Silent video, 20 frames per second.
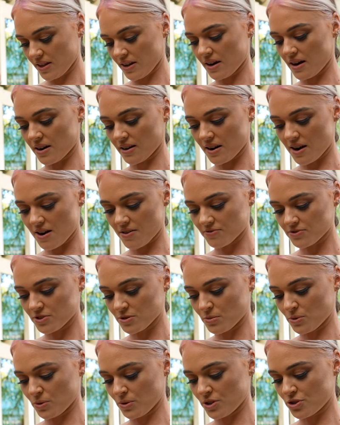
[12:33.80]
People should be feeling
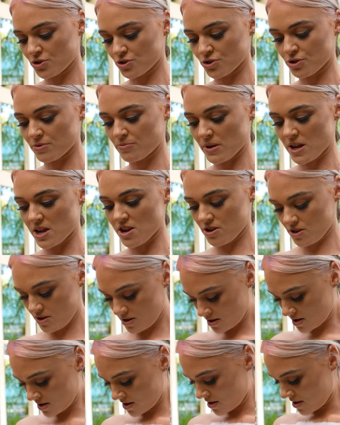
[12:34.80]
uncomfortable. It should be
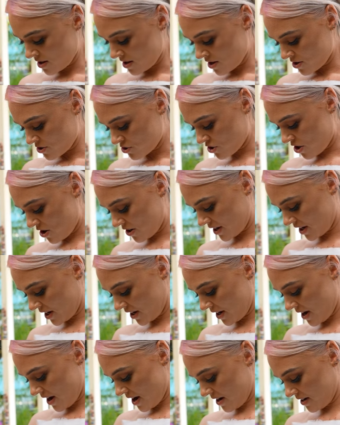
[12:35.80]

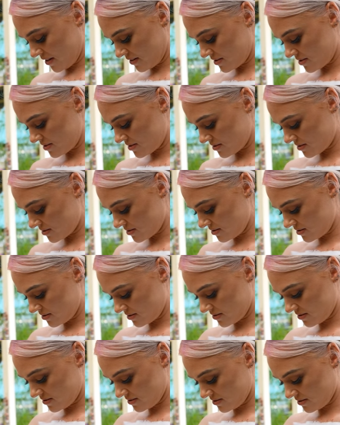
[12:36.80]
shocking, and
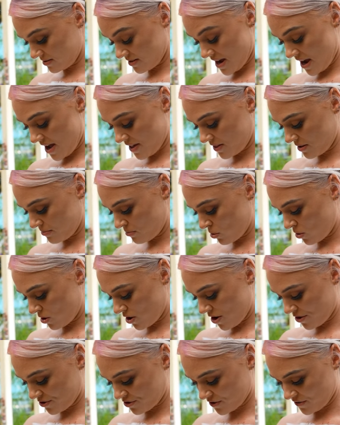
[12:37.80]
yeah, the more
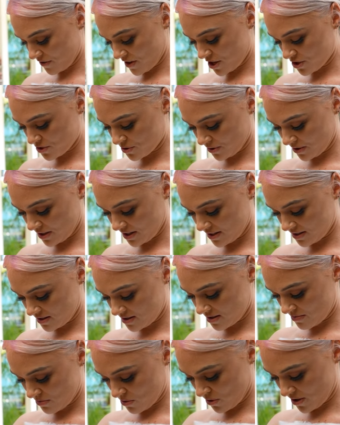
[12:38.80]
controversial it is,
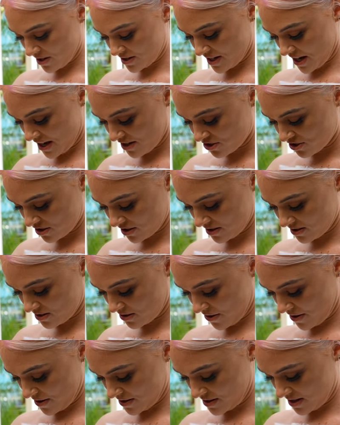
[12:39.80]
the more attention it's
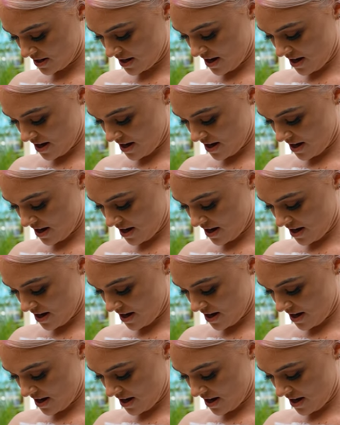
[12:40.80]
going to